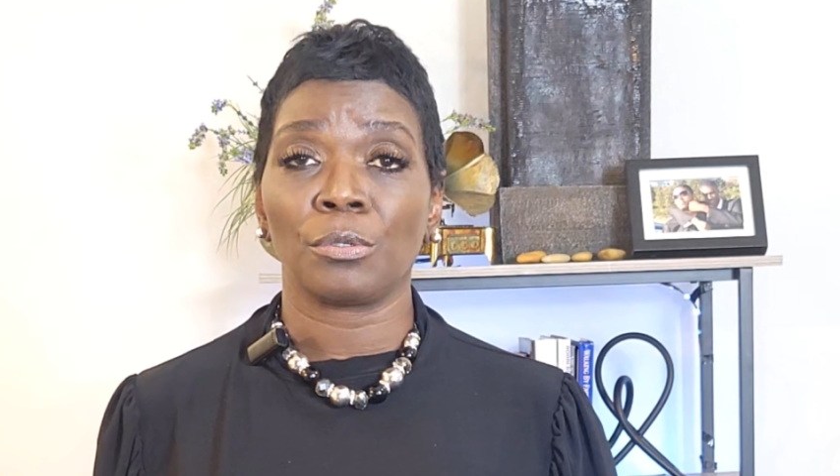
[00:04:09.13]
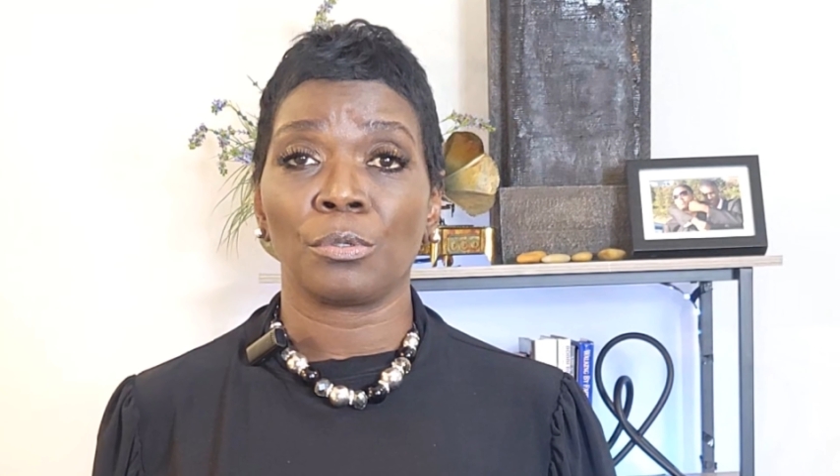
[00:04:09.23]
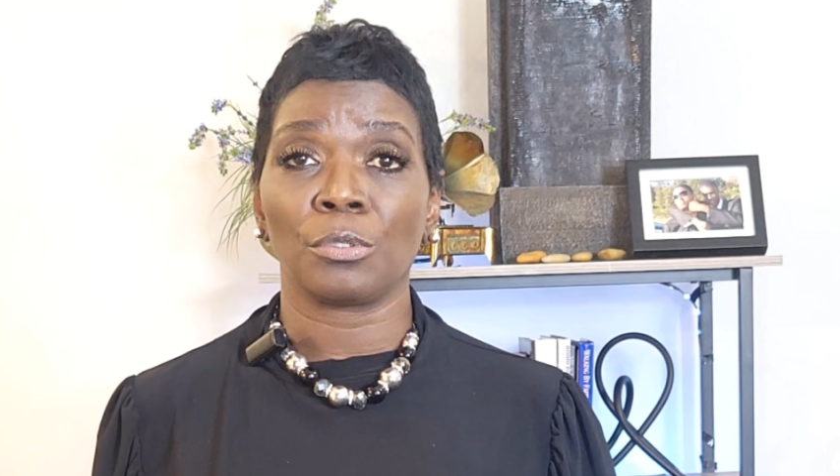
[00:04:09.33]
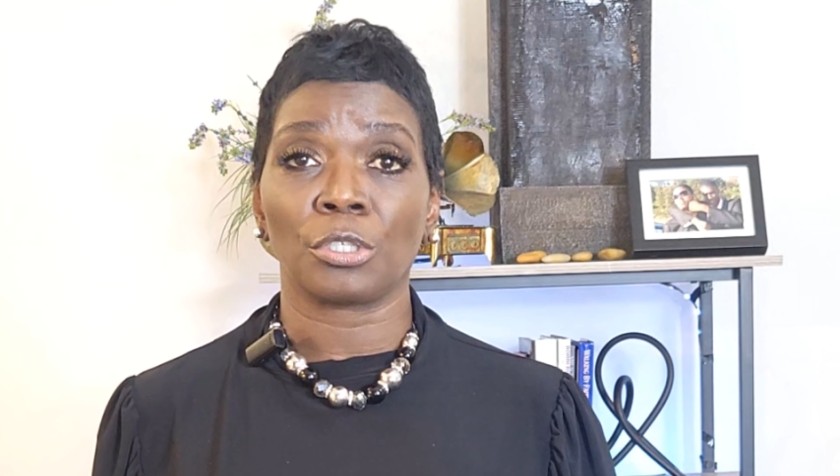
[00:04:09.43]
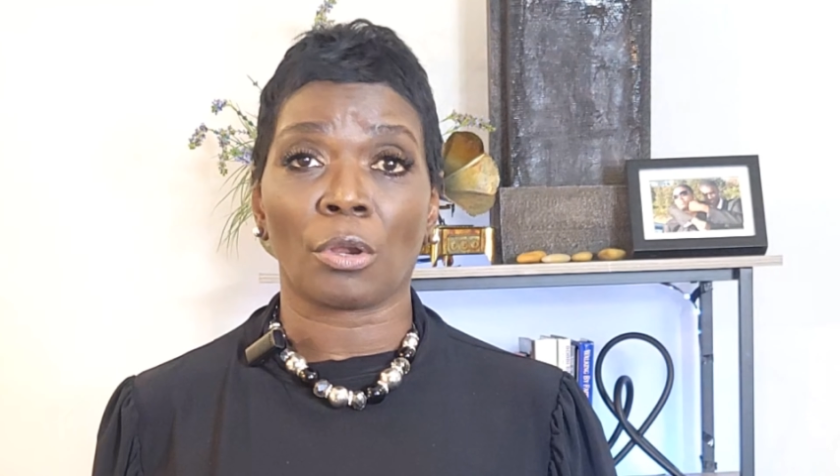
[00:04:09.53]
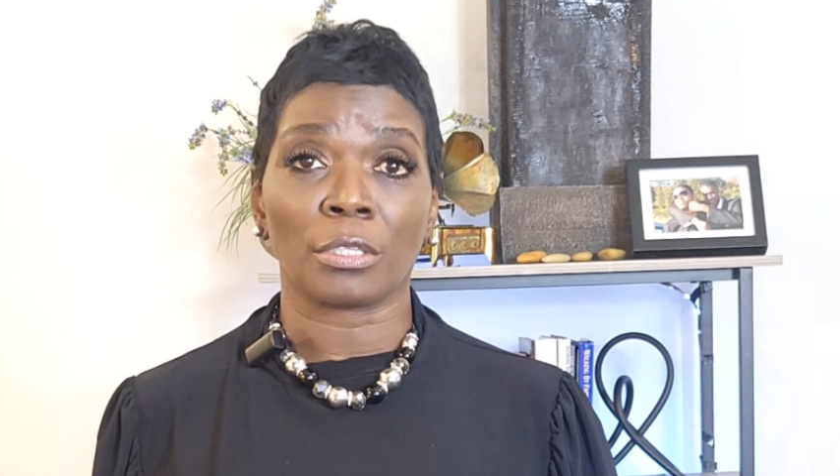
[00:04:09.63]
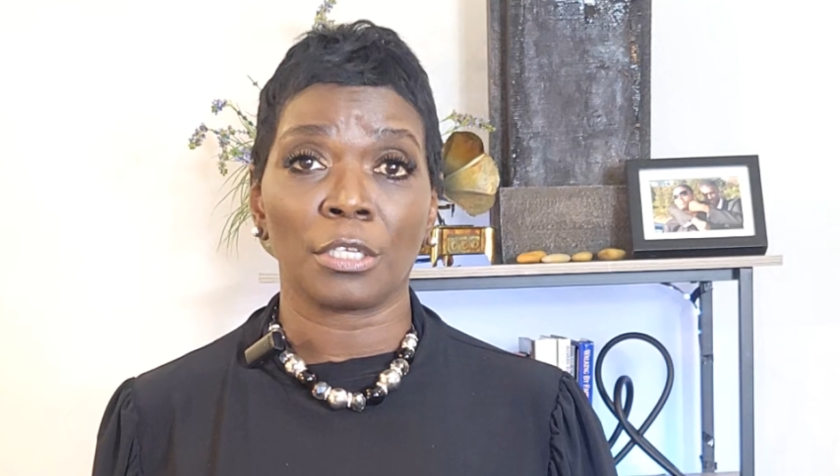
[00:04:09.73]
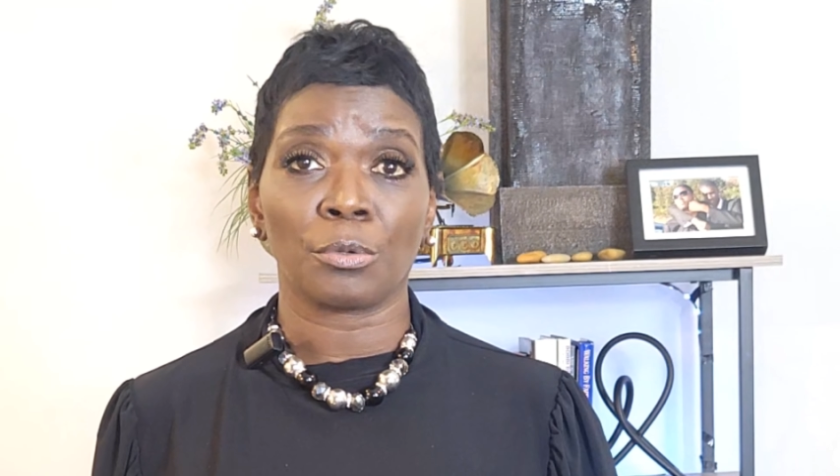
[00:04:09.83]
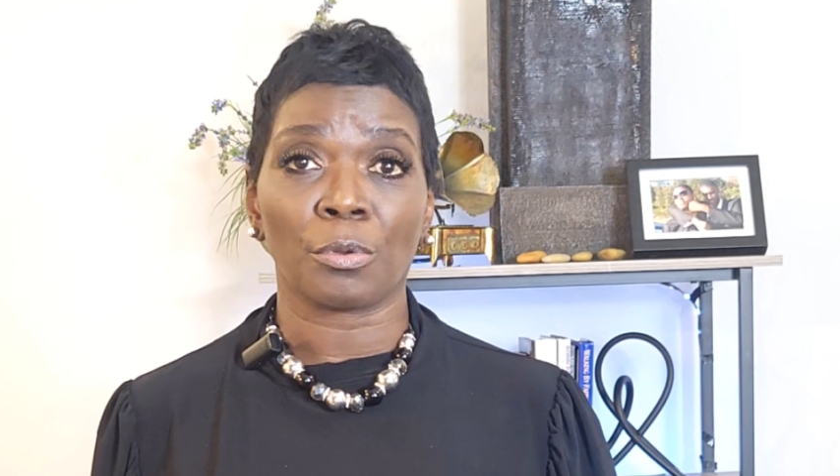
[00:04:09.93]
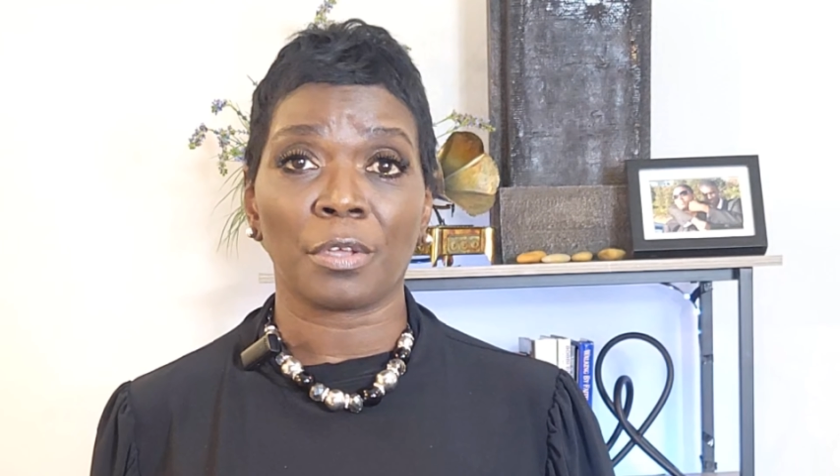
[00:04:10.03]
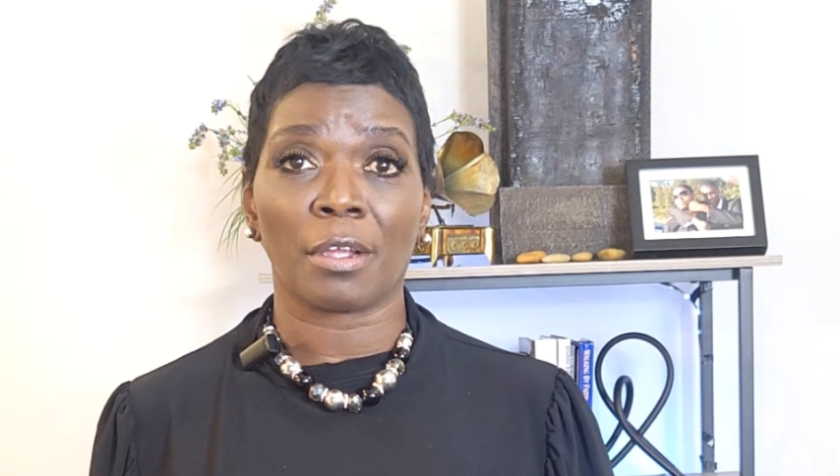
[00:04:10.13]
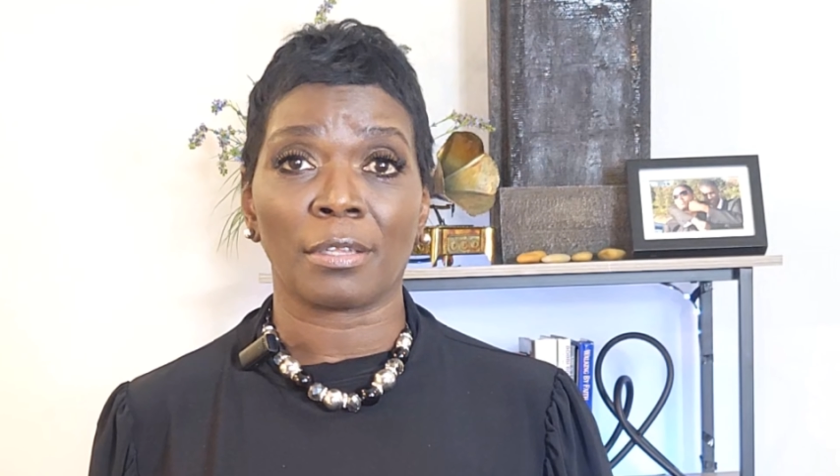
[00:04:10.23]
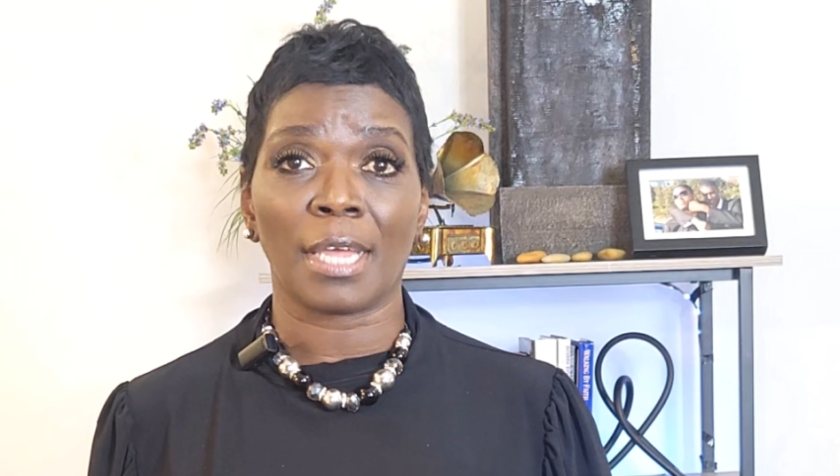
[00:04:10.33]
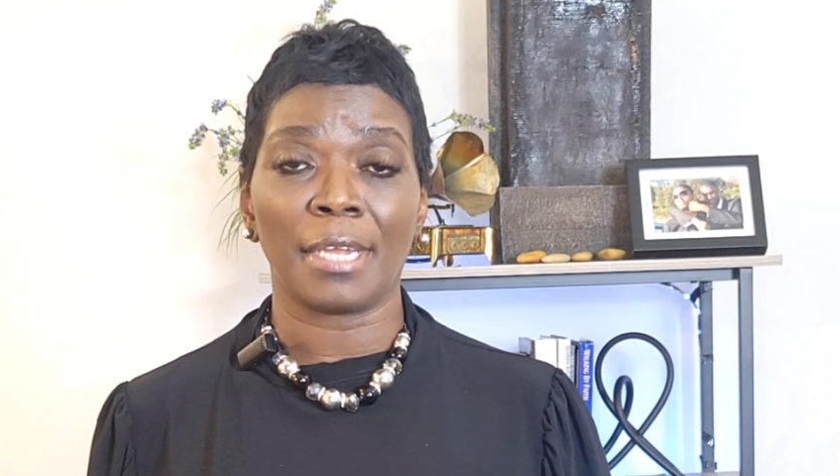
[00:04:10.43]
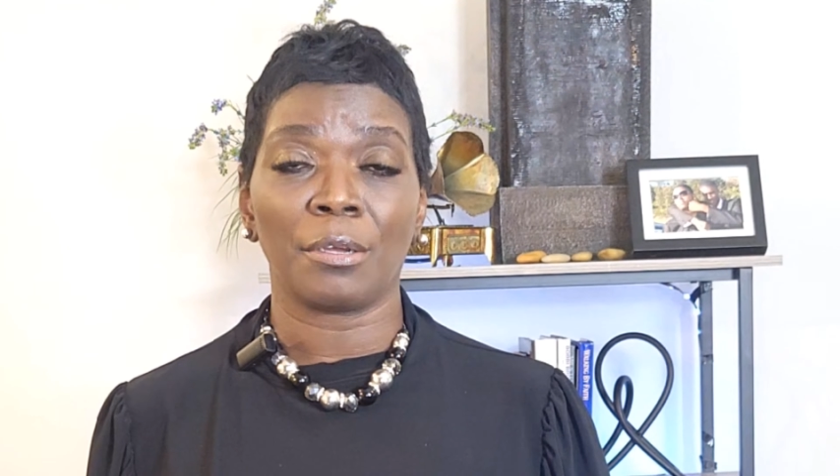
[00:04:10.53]
to Charlotte, North
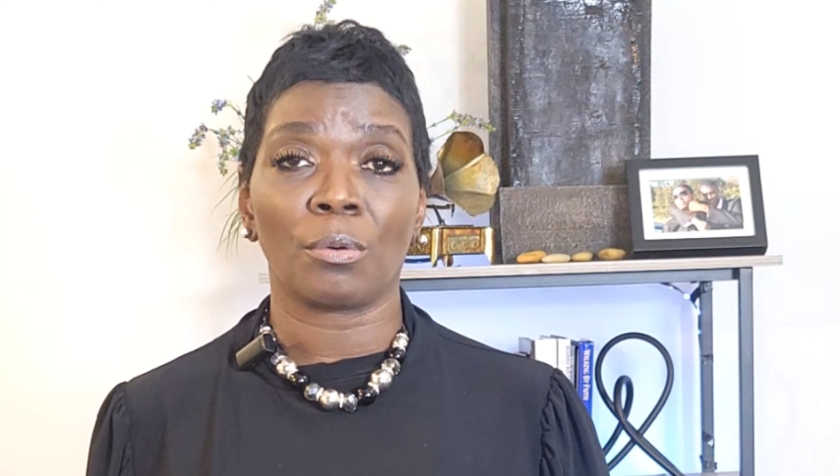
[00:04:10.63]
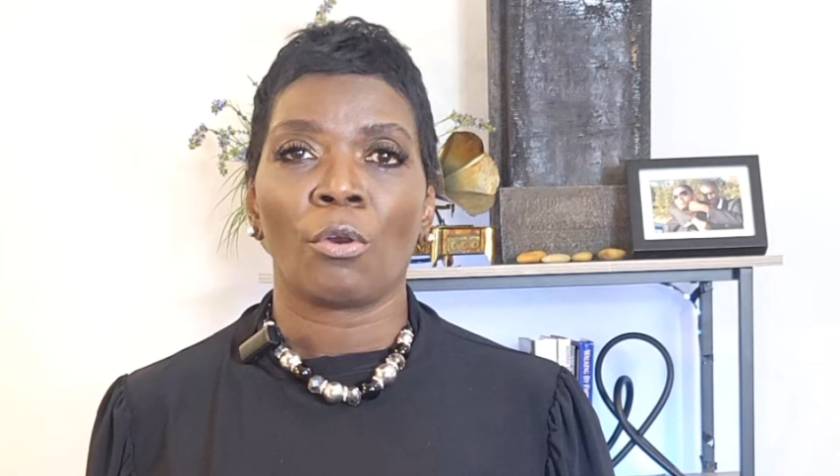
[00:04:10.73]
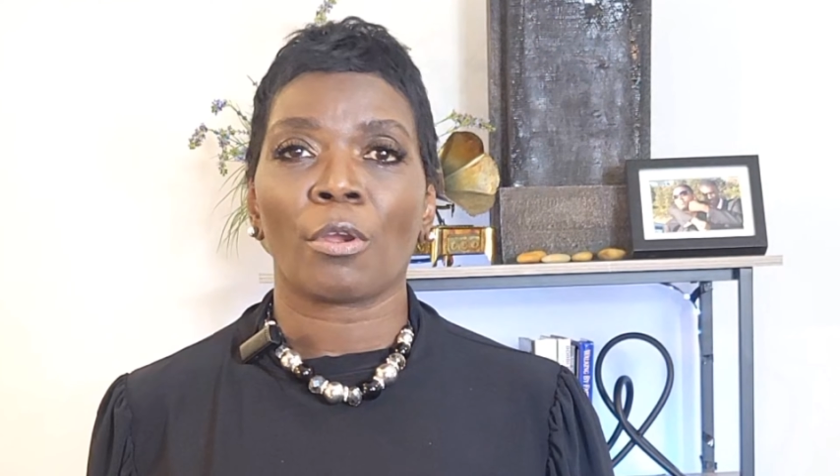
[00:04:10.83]
Carolina,